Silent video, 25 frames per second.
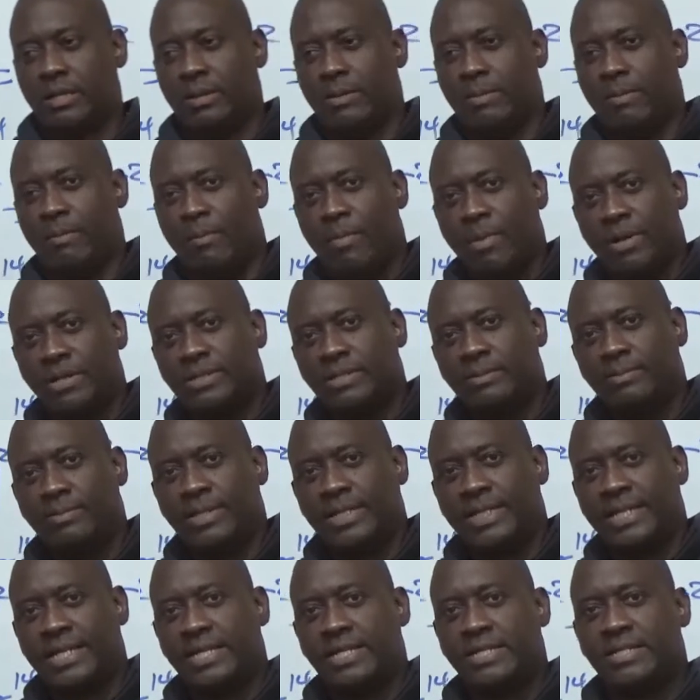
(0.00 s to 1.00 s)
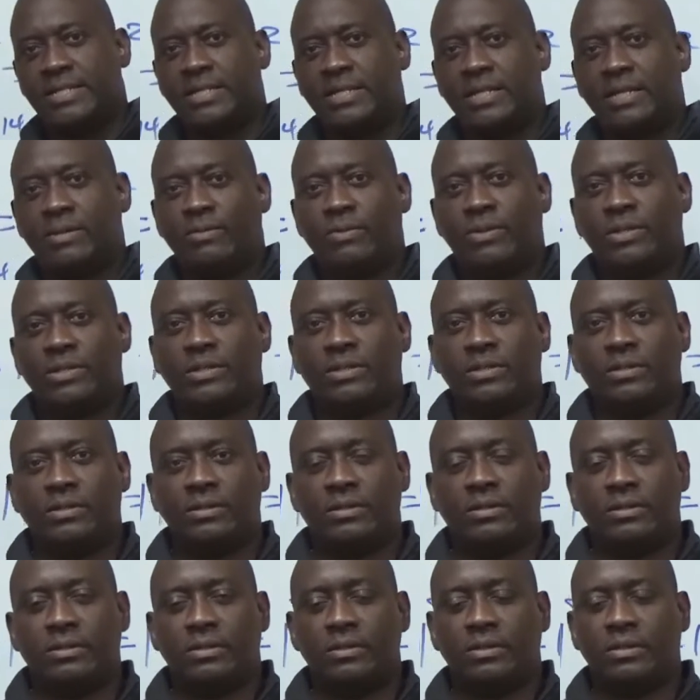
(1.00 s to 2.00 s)
multiplication and what
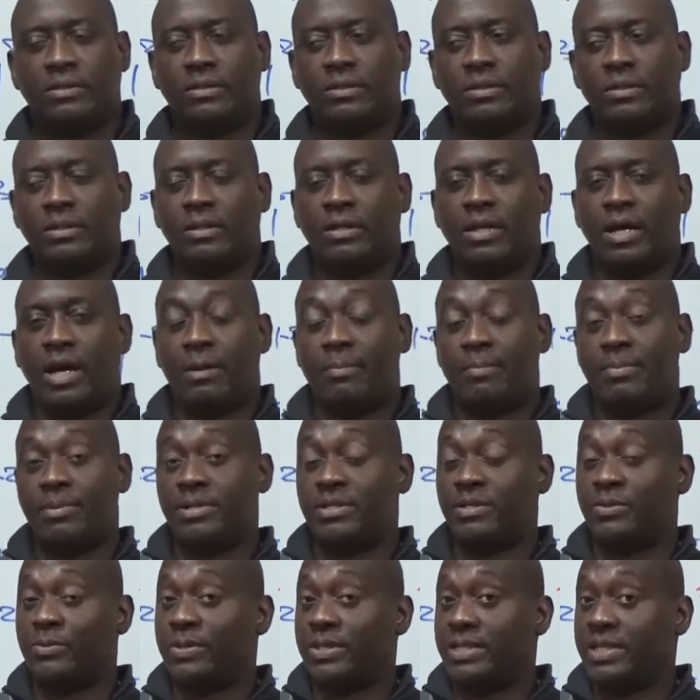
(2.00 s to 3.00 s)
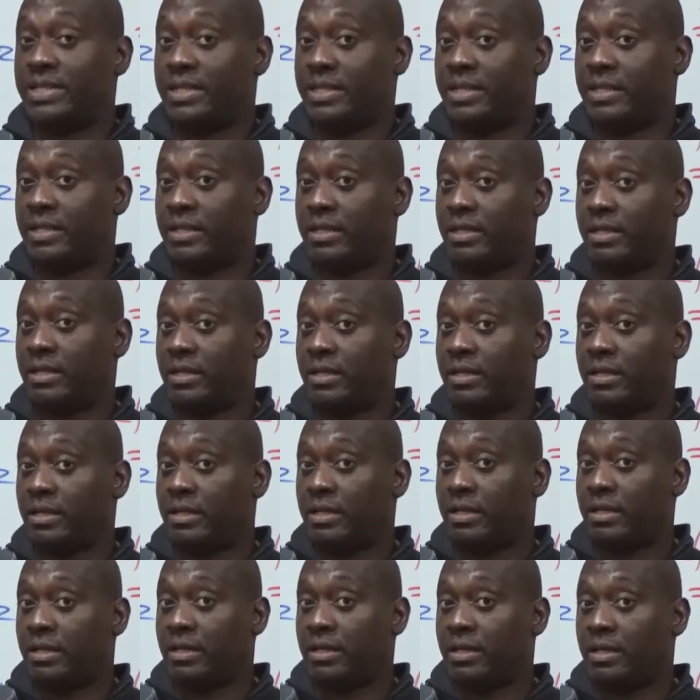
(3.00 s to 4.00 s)
happens with the
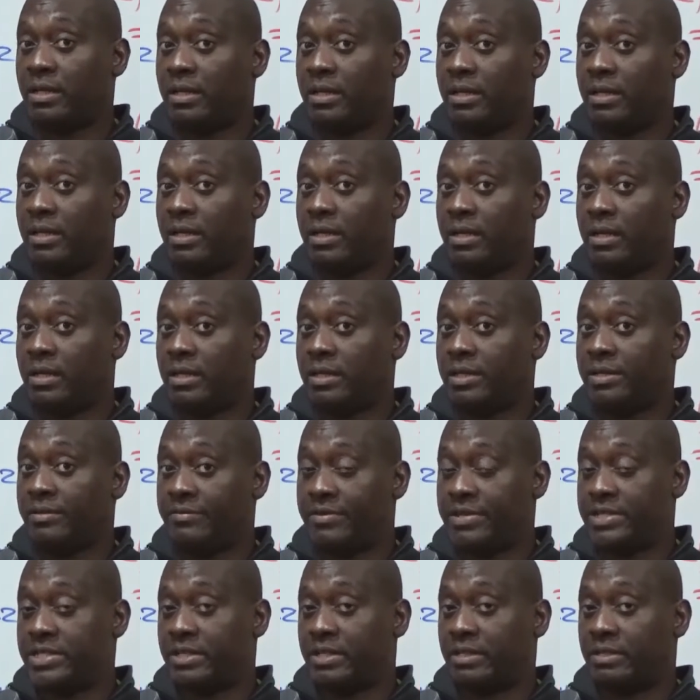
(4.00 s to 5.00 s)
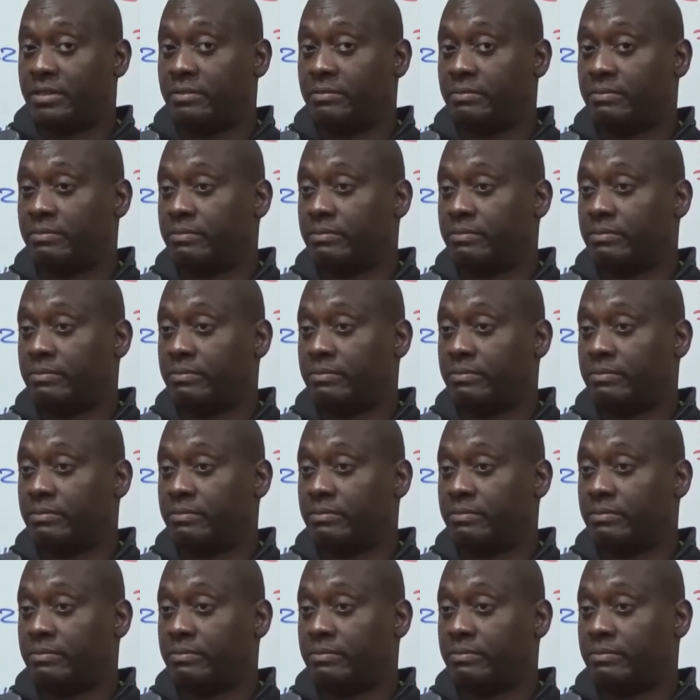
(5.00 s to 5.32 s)
division.